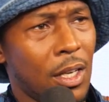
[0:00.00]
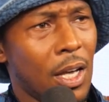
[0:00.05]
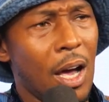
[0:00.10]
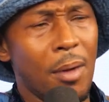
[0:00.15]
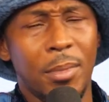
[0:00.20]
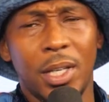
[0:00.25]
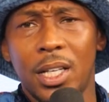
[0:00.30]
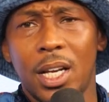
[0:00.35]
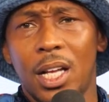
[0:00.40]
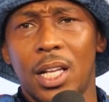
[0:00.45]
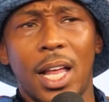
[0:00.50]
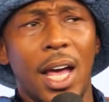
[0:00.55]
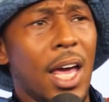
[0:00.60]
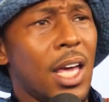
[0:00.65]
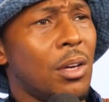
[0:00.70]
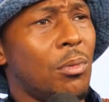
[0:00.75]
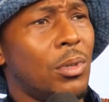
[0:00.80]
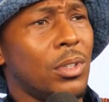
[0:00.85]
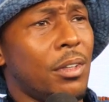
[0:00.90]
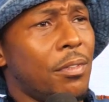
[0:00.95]
I'm in
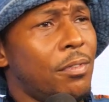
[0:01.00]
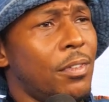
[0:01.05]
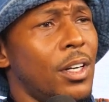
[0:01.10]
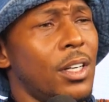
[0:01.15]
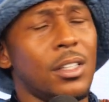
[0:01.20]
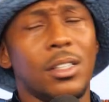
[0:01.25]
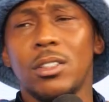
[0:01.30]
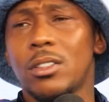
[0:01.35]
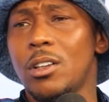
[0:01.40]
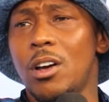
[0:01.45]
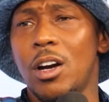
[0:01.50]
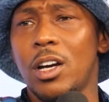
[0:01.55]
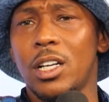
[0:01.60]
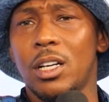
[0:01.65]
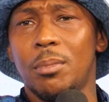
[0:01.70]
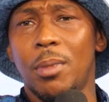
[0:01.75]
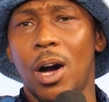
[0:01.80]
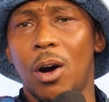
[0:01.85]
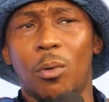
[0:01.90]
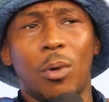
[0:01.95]
LA. What the fuck are you talking
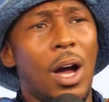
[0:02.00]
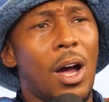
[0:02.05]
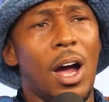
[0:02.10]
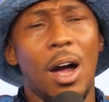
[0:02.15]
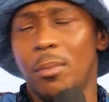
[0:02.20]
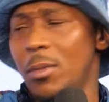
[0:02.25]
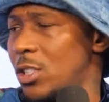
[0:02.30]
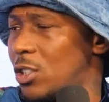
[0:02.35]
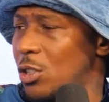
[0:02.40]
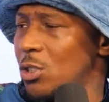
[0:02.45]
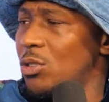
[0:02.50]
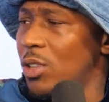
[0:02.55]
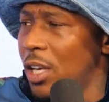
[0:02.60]
about? How much do you